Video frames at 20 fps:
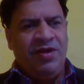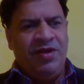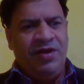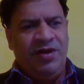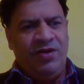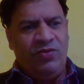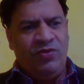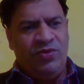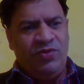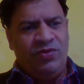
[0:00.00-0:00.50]

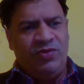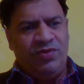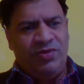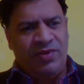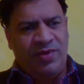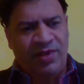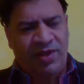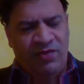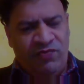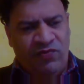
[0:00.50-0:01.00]
Now
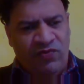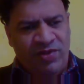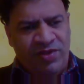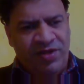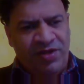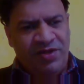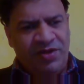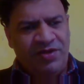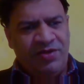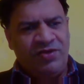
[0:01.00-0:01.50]
if
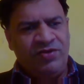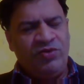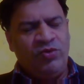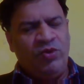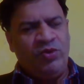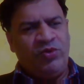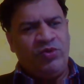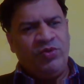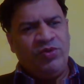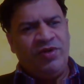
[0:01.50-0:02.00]
we
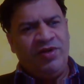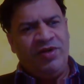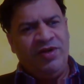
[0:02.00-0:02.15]
go to the